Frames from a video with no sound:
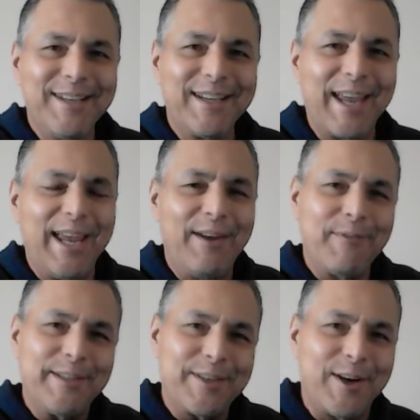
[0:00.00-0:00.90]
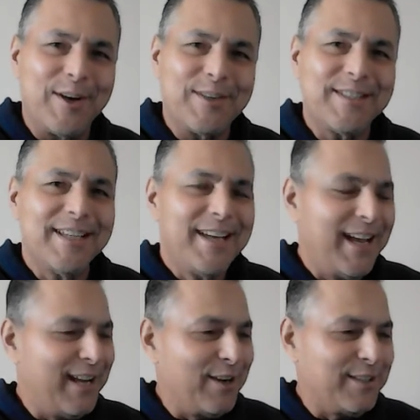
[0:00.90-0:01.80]
Okay, he returns
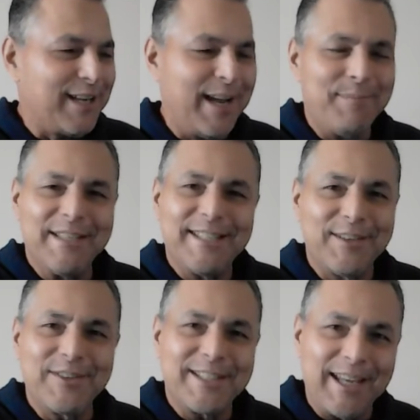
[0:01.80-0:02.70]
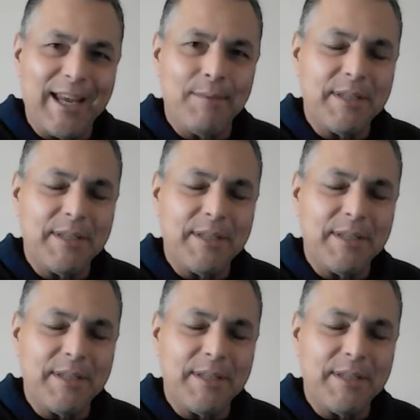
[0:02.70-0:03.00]
and our time is still the same.